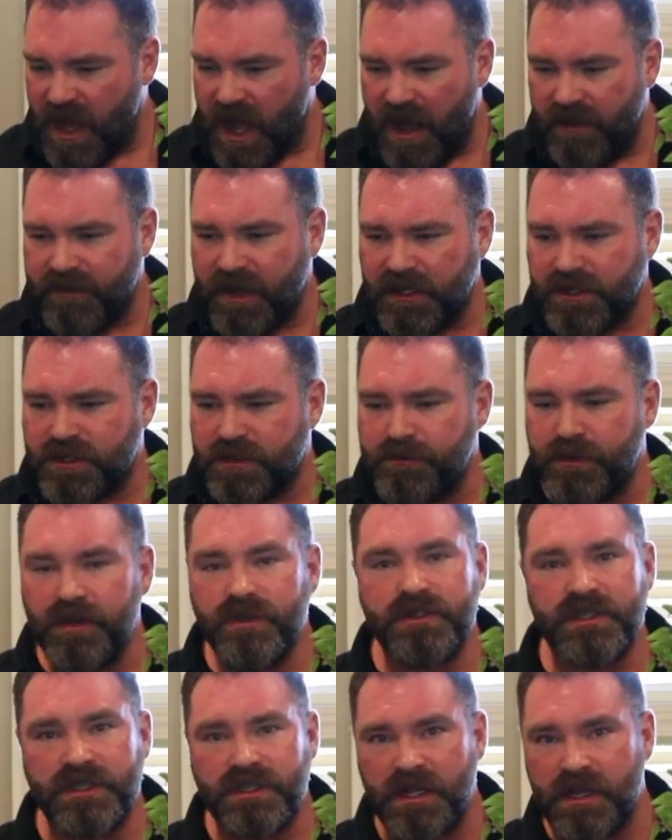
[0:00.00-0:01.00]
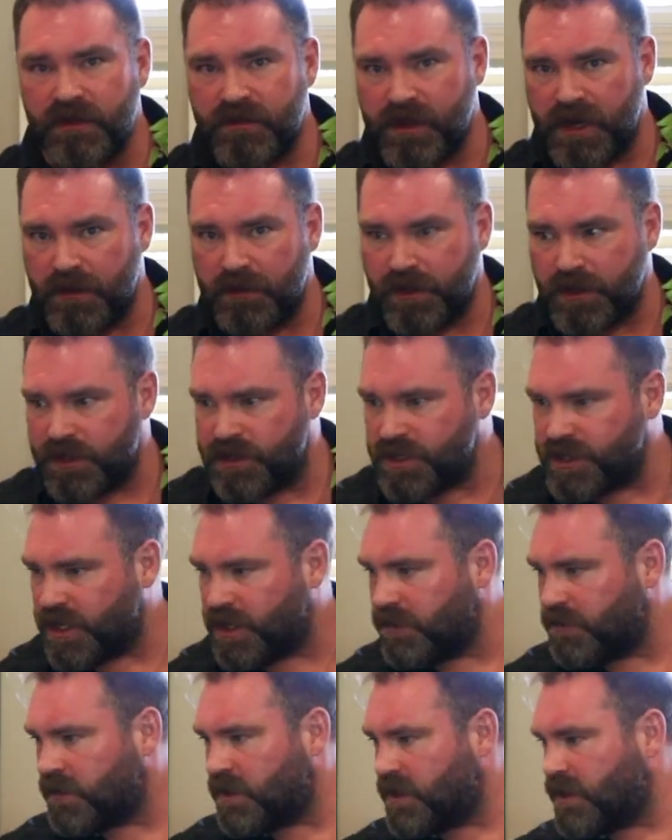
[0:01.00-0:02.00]
I've got some roses here that I'm going to show
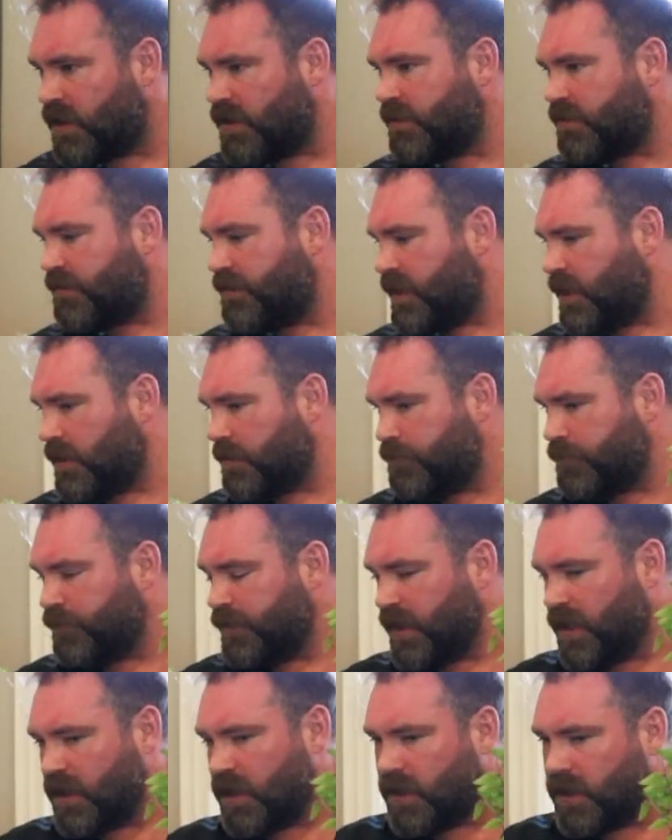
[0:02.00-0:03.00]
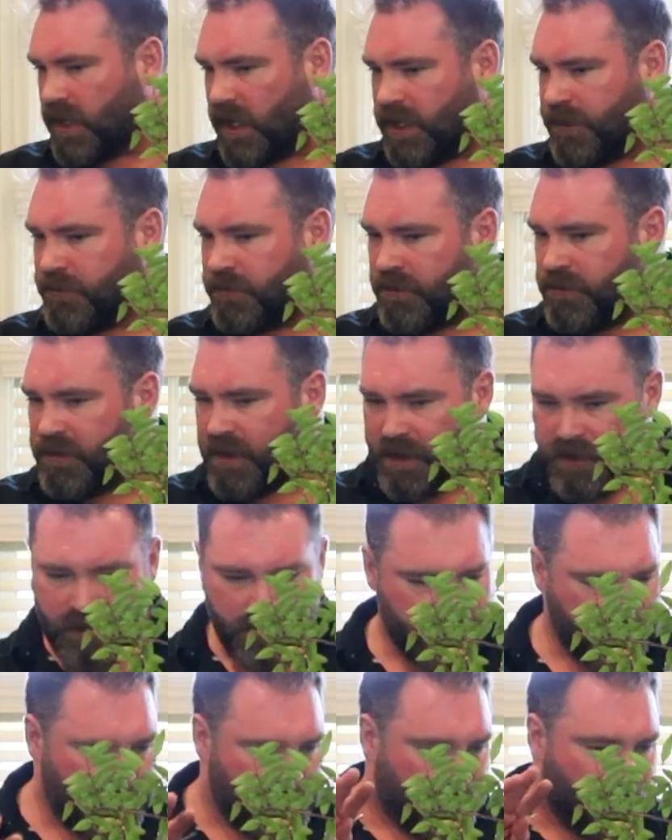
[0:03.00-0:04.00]
you in another film. I grew
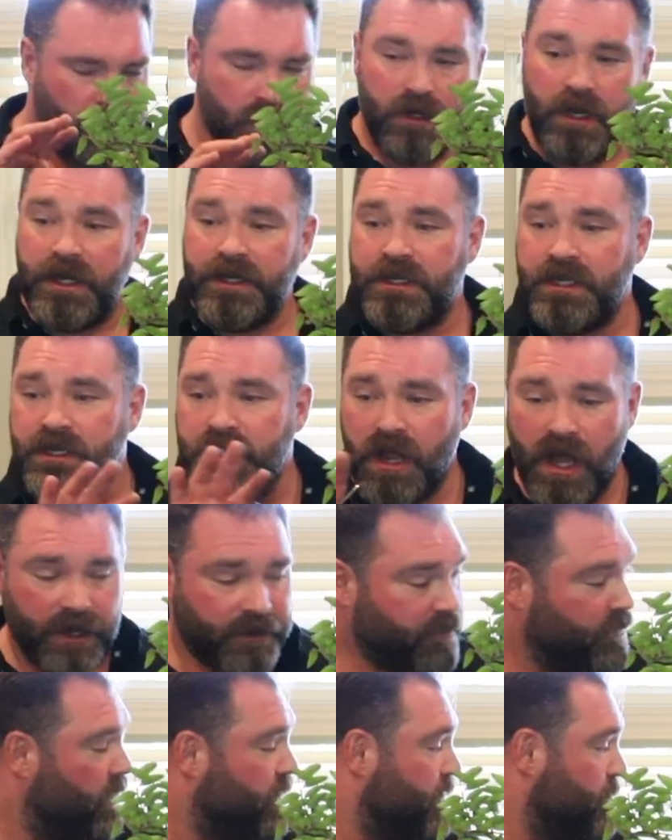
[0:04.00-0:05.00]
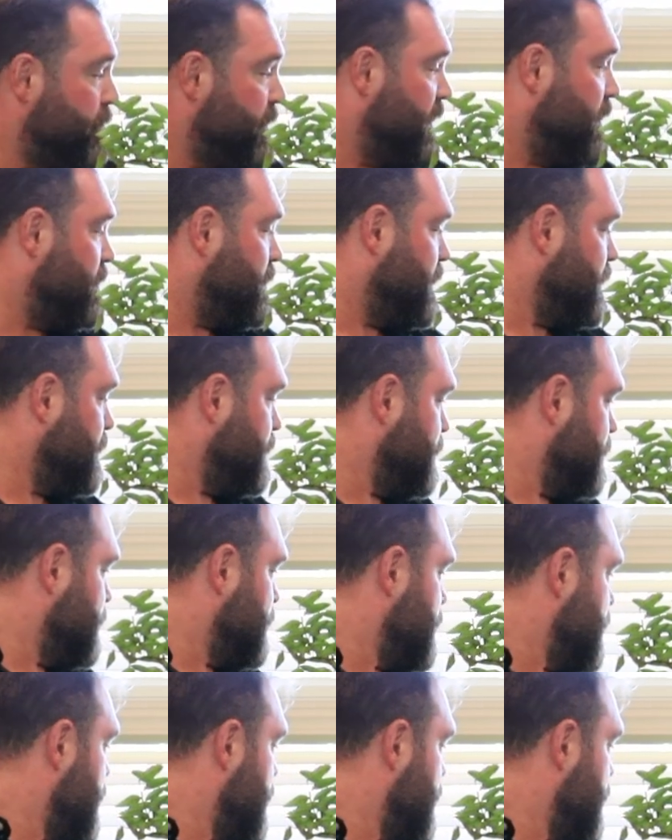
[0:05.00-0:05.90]
those. I did not grow the peonies.